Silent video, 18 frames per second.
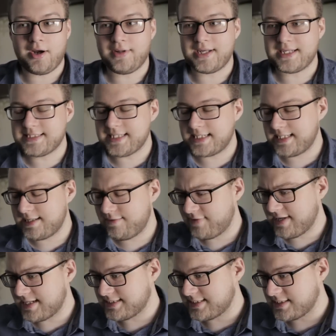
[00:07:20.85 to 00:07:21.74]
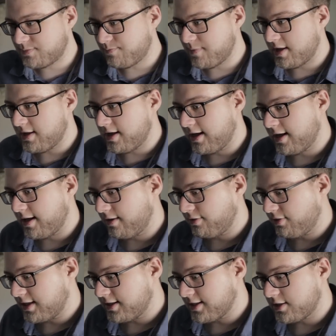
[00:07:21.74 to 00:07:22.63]
Like I said, he even has this uh,
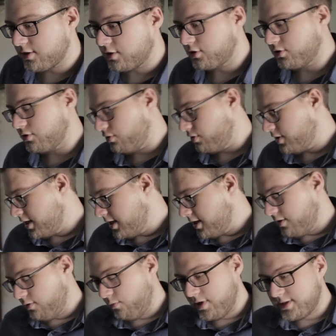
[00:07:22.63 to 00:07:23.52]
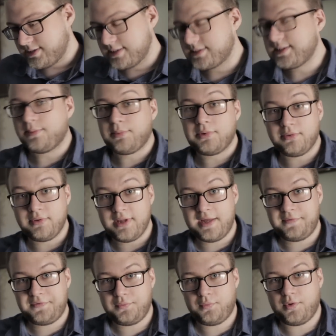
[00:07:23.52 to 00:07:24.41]
thing that you can do where it's a double
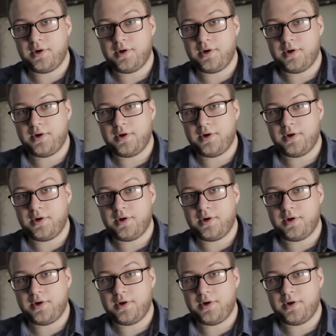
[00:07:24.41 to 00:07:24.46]
lift,